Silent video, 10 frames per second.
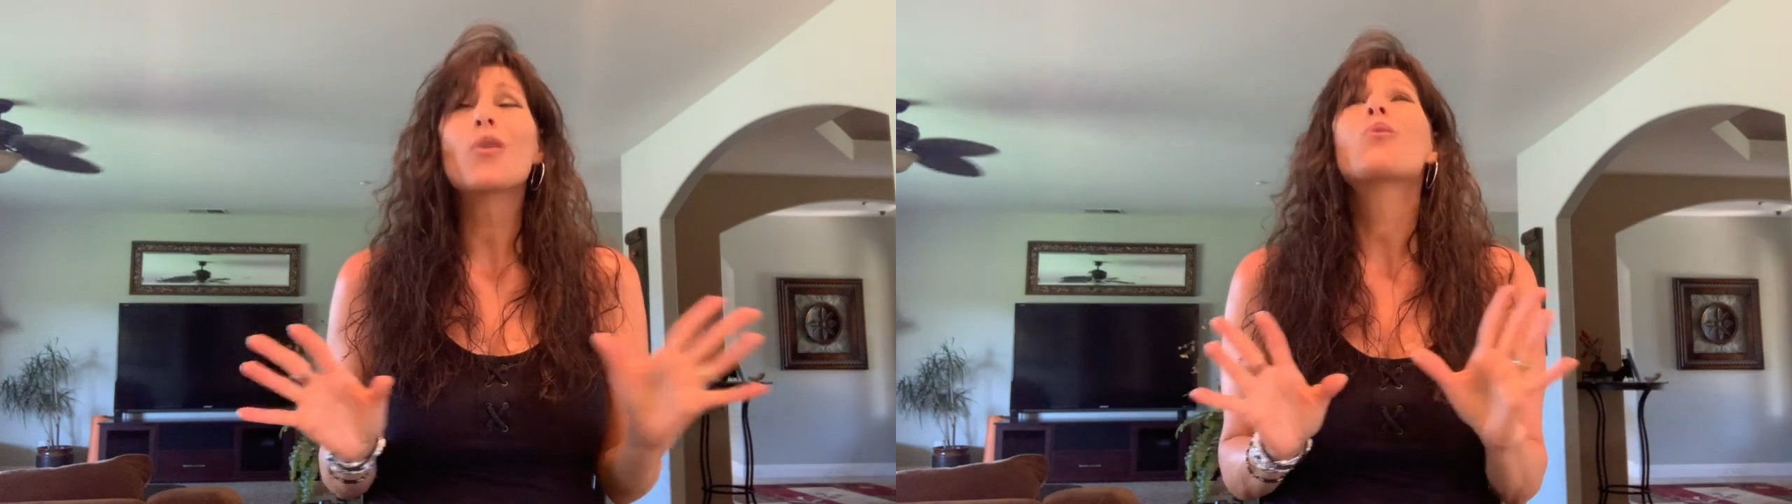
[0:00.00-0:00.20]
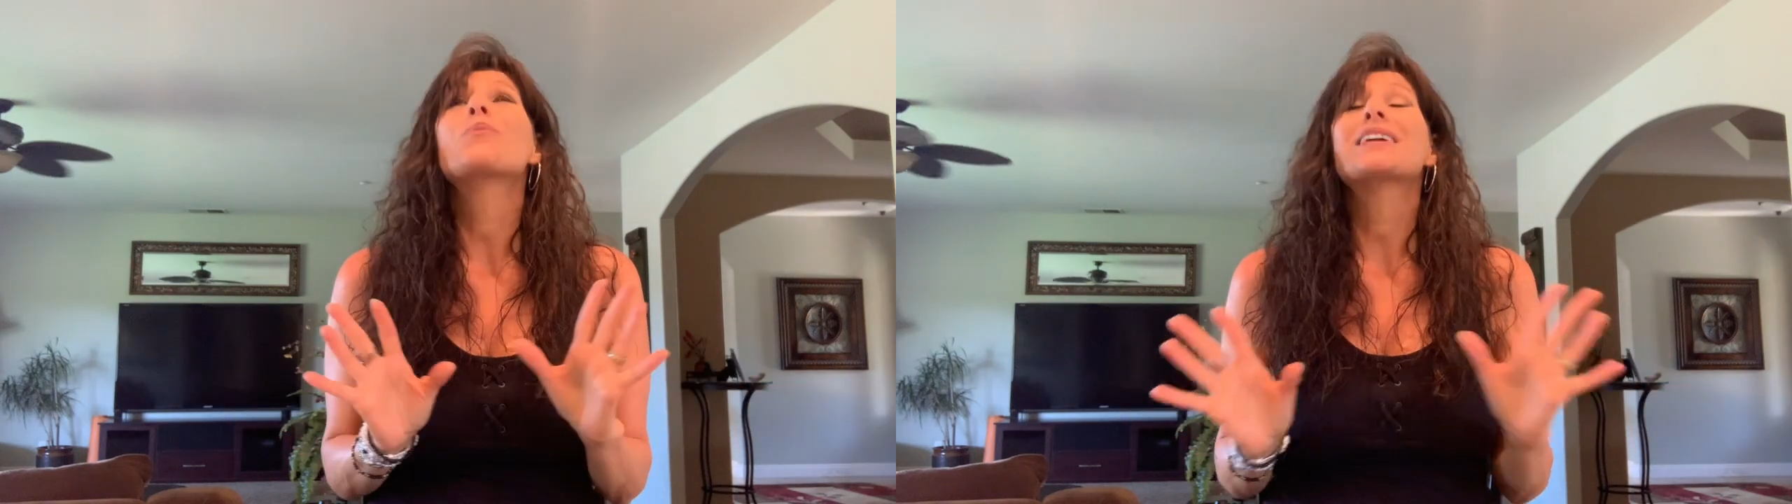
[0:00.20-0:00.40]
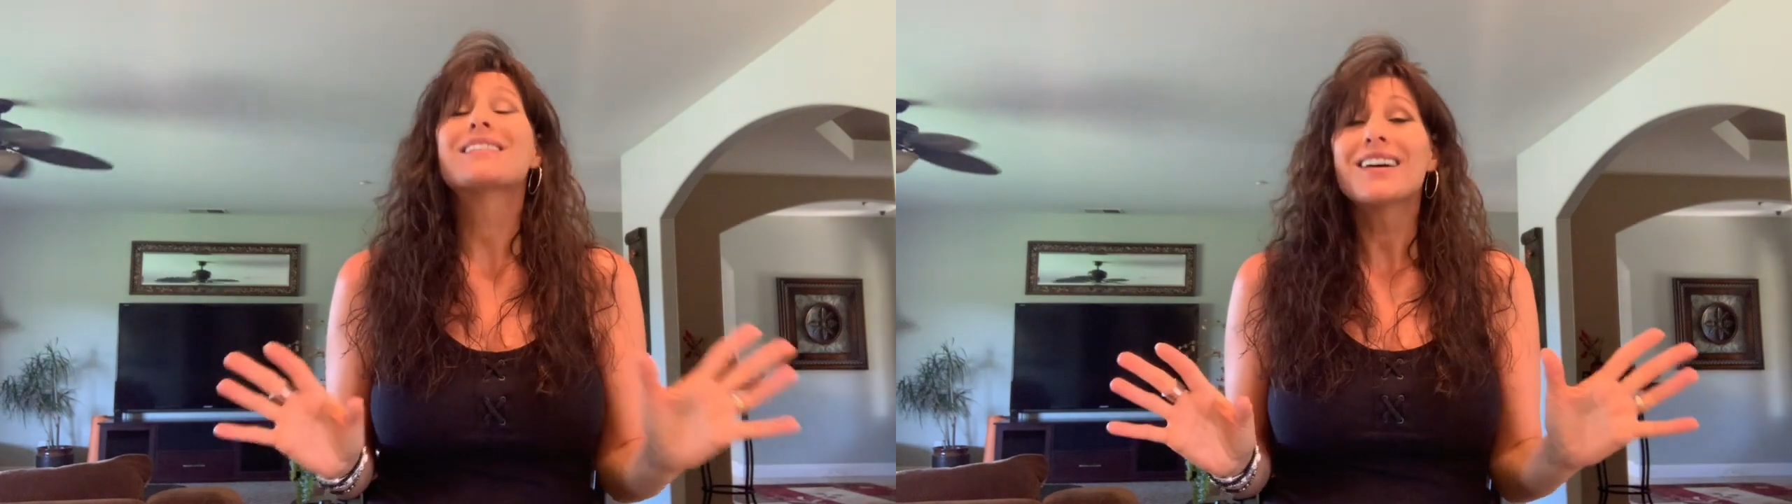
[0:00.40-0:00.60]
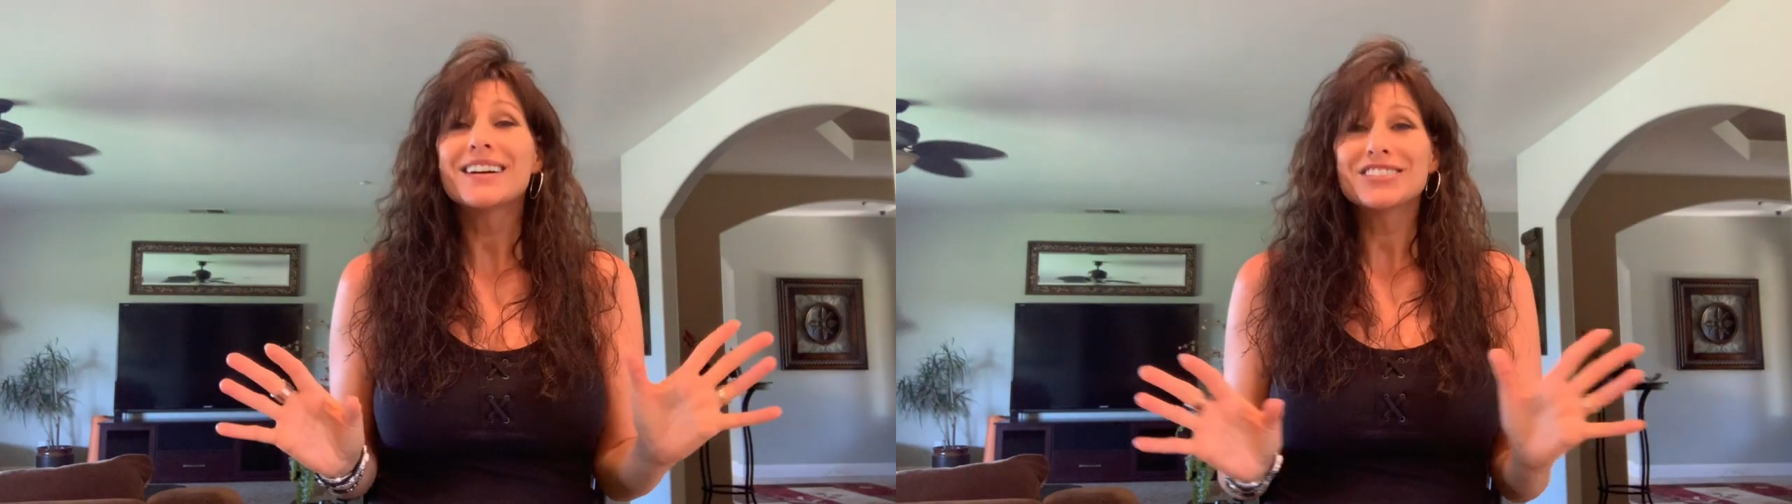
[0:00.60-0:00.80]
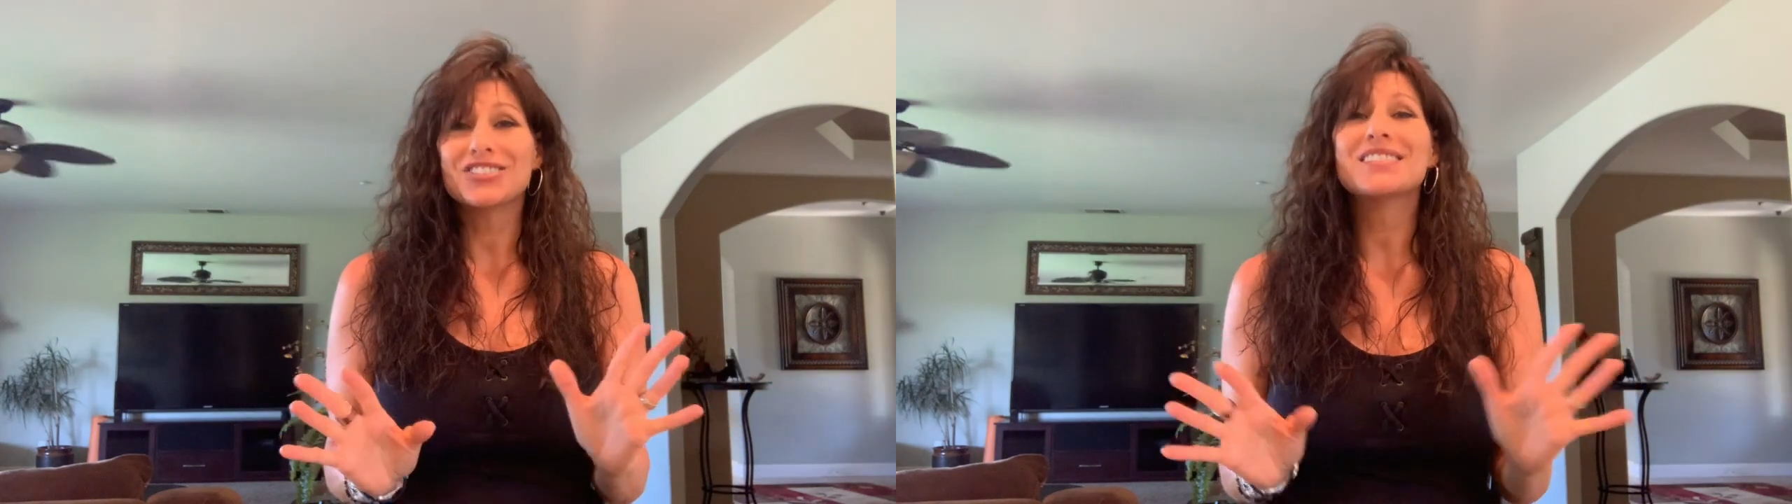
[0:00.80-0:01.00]
oh my
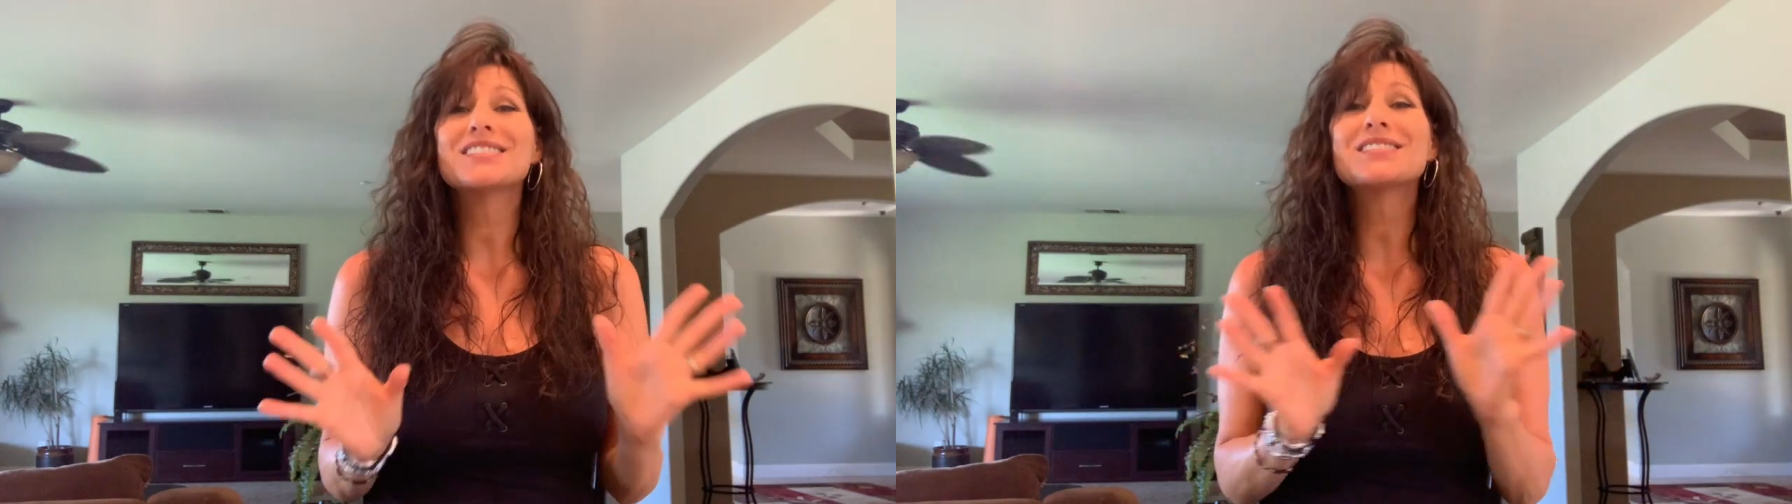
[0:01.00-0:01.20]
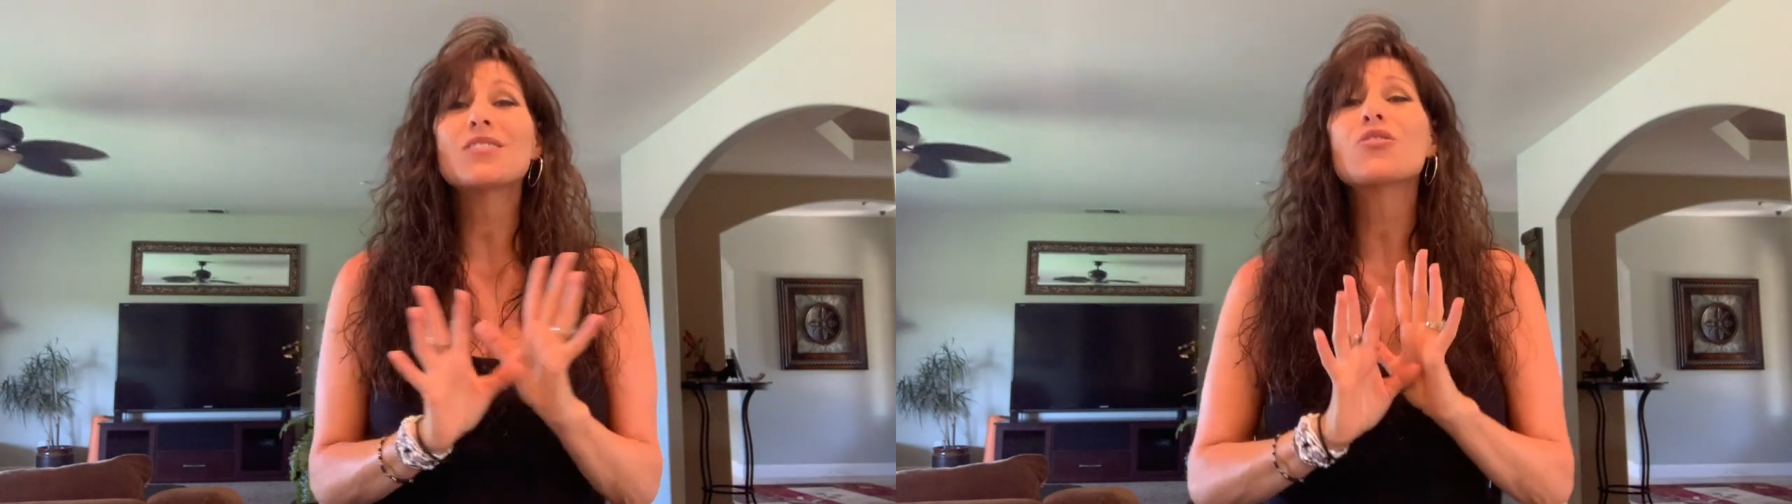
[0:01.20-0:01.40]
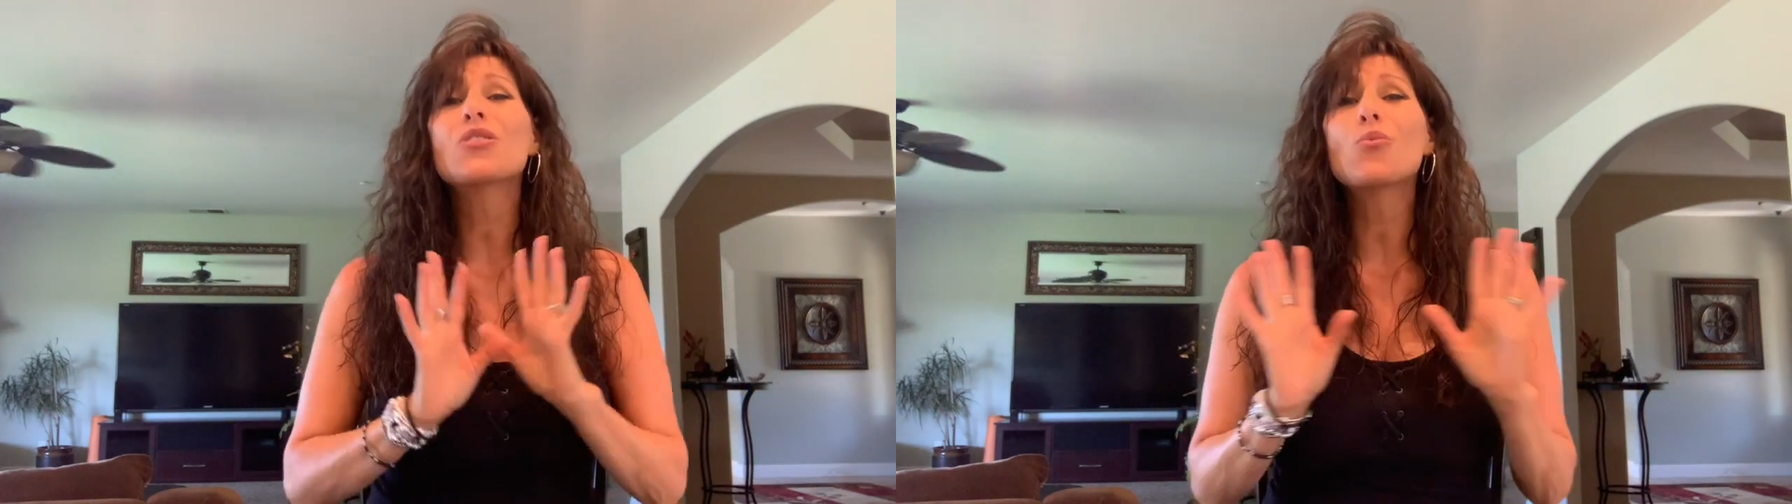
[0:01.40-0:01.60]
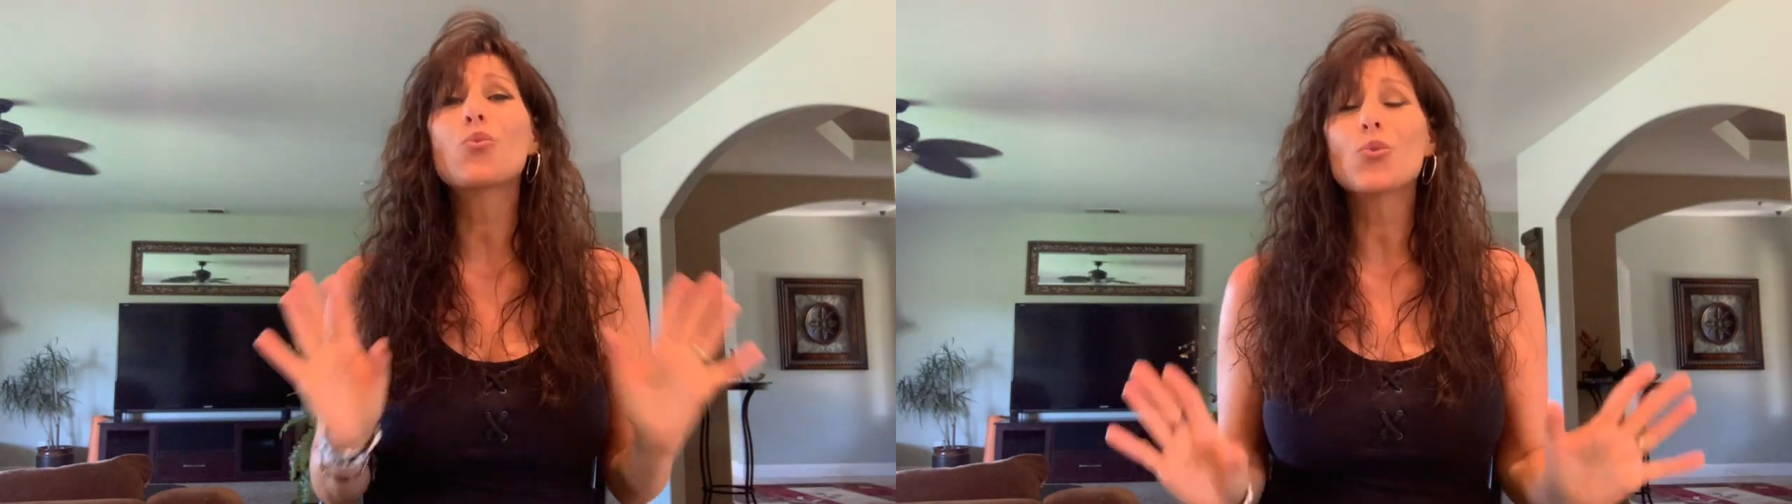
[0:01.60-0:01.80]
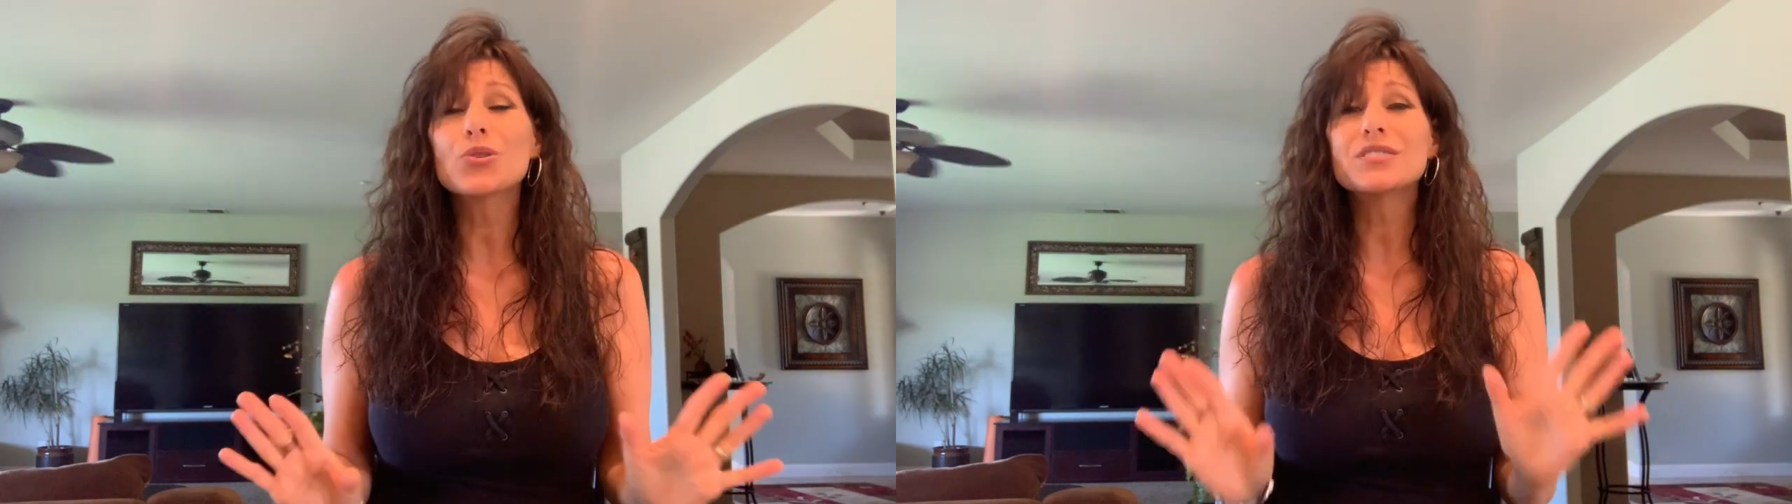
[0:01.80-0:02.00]
gosh, it is the
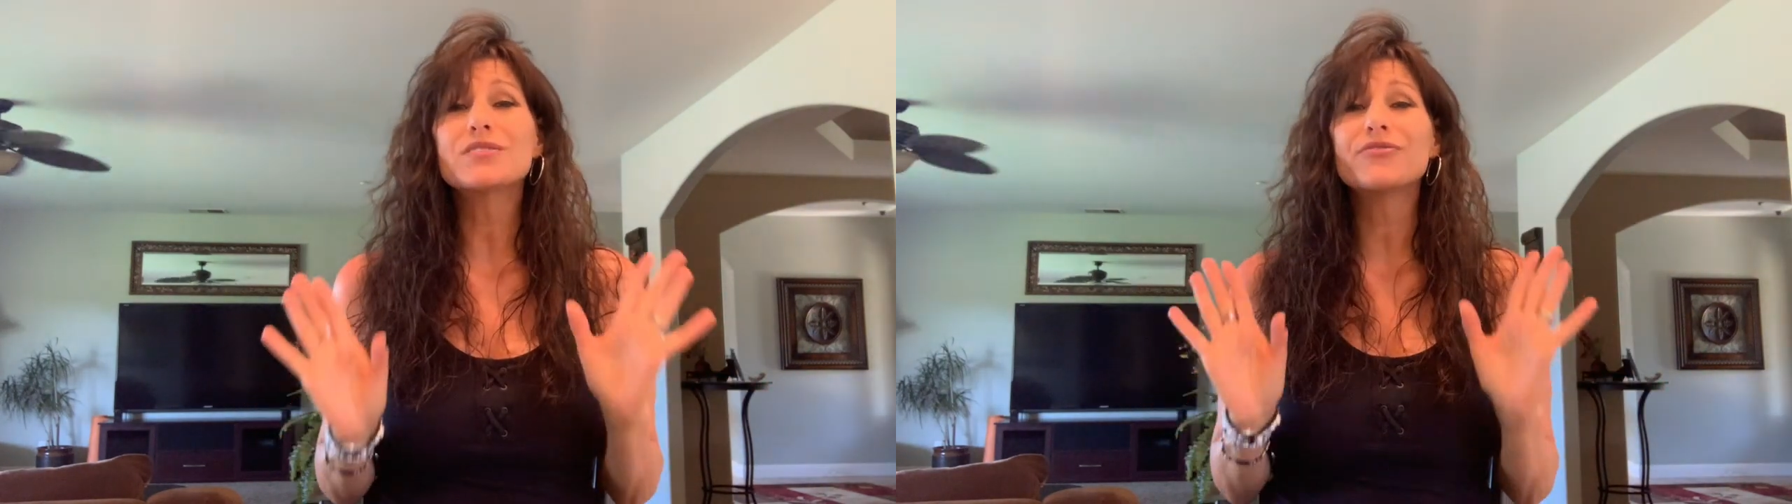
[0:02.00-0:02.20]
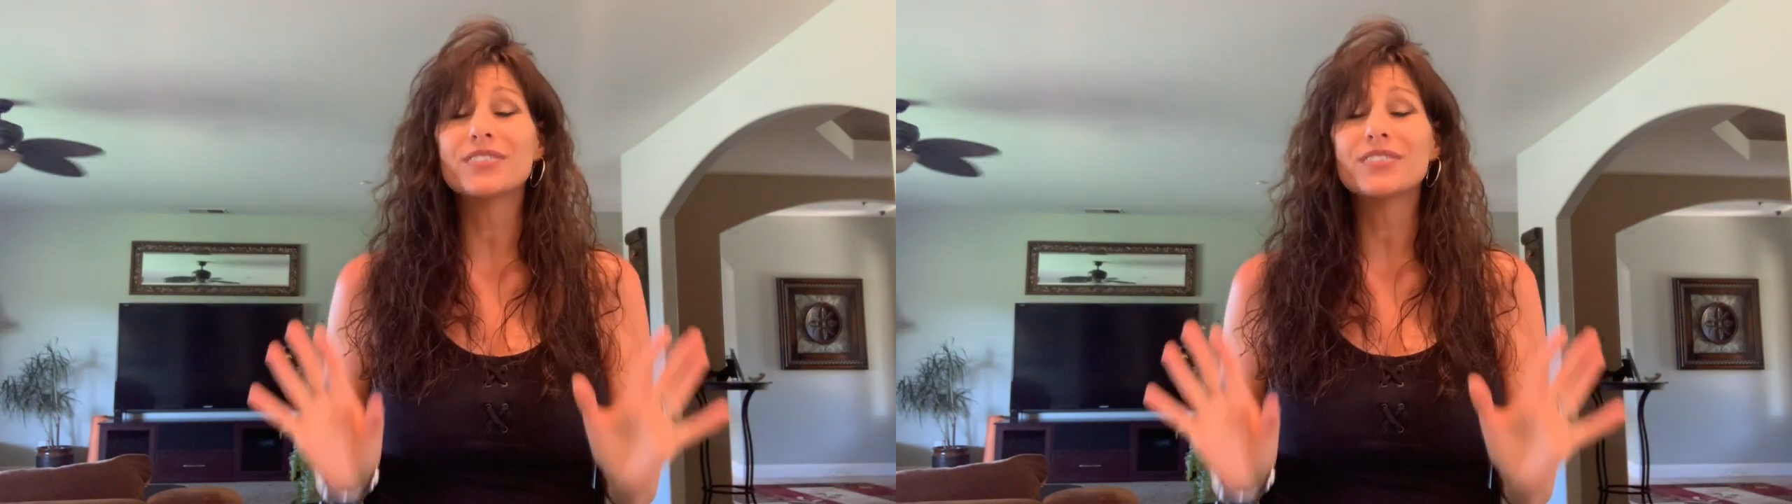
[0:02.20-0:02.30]
worst